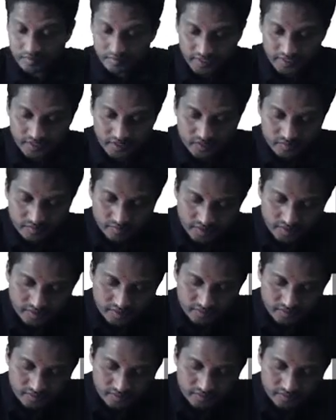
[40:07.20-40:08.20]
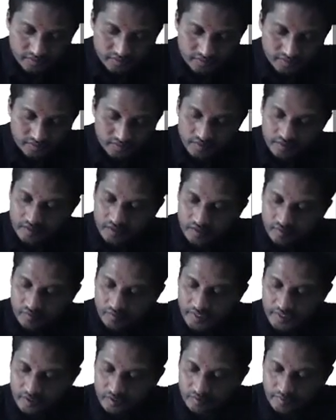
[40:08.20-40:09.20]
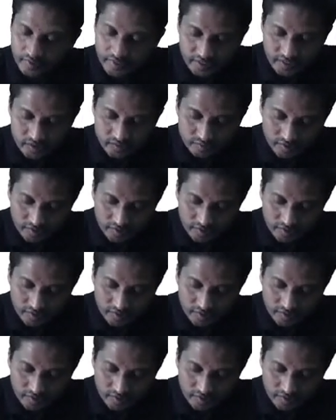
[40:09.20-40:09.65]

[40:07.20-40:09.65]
minus 1, y2 minus